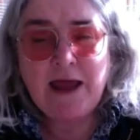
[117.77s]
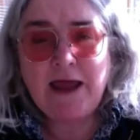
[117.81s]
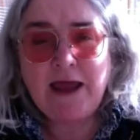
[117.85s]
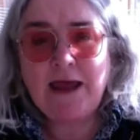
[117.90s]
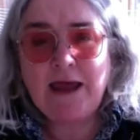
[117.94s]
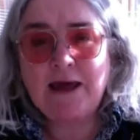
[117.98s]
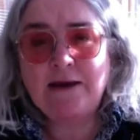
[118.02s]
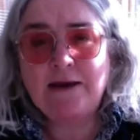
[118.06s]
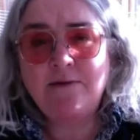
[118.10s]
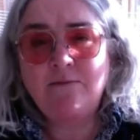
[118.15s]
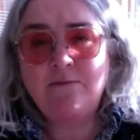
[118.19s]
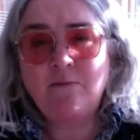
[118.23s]

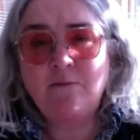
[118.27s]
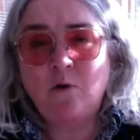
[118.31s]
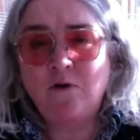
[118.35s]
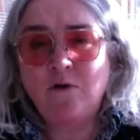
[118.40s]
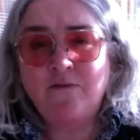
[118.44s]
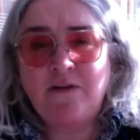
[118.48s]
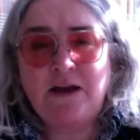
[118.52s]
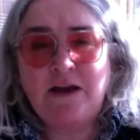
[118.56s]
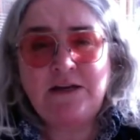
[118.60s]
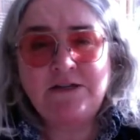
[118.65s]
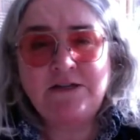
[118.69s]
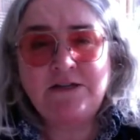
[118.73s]
And
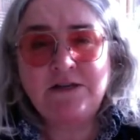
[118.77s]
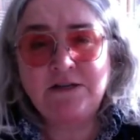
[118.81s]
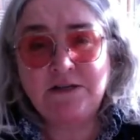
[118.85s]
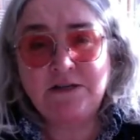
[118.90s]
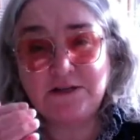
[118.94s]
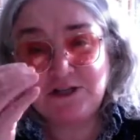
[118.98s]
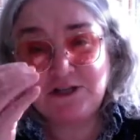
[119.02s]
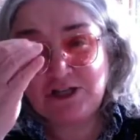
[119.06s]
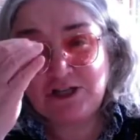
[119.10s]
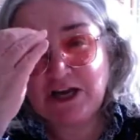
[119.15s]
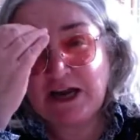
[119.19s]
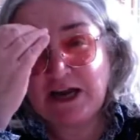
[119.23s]
motivation
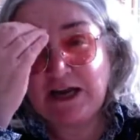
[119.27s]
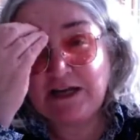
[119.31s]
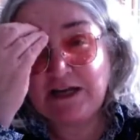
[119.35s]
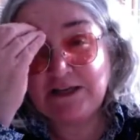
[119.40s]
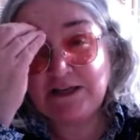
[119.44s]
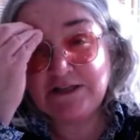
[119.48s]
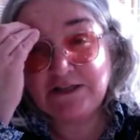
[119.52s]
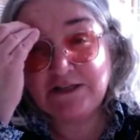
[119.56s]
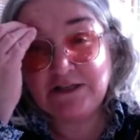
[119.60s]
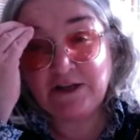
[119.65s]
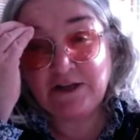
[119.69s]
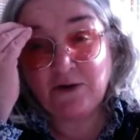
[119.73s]
to
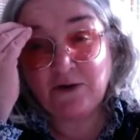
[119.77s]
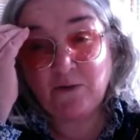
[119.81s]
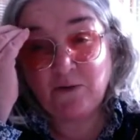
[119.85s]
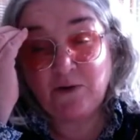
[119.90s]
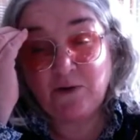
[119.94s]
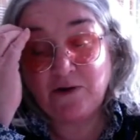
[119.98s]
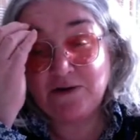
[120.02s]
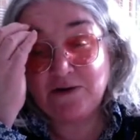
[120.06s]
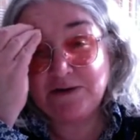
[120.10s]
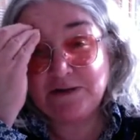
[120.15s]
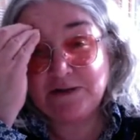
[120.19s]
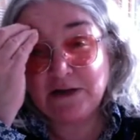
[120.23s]
change,
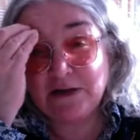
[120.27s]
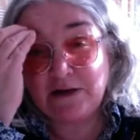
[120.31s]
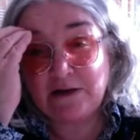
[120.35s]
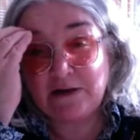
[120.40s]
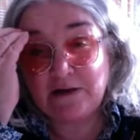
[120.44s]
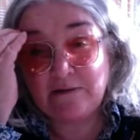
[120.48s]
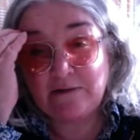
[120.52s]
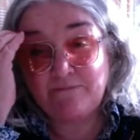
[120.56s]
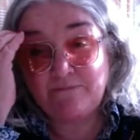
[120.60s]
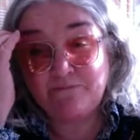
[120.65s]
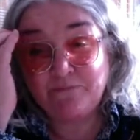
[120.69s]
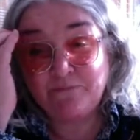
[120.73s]
there's
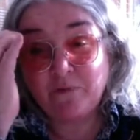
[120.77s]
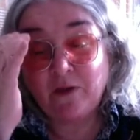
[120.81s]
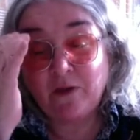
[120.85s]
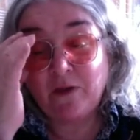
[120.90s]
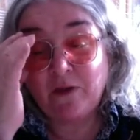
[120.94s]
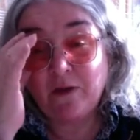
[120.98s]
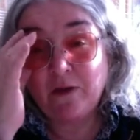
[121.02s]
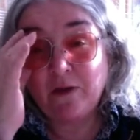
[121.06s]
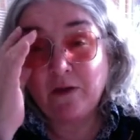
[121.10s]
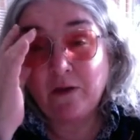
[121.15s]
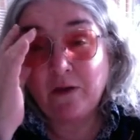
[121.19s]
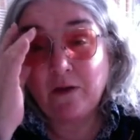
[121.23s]

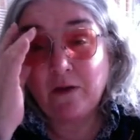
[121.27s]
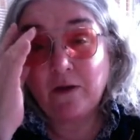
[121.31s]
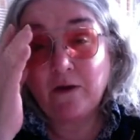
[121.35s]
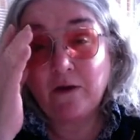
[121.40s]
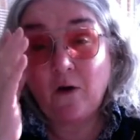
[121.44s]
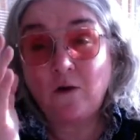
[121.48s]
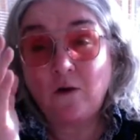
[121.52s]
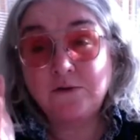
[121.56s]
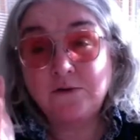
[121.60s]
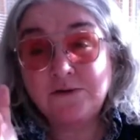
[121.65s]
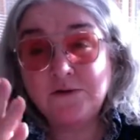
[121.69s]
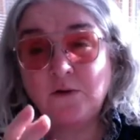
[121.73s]

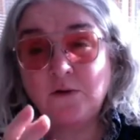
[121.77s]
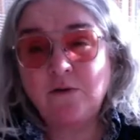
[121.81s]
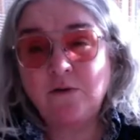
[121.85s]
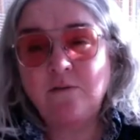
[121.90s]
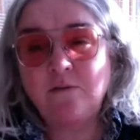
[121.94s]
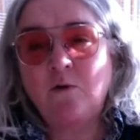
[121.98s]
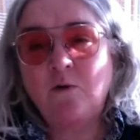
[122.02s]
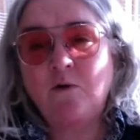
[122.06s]
also the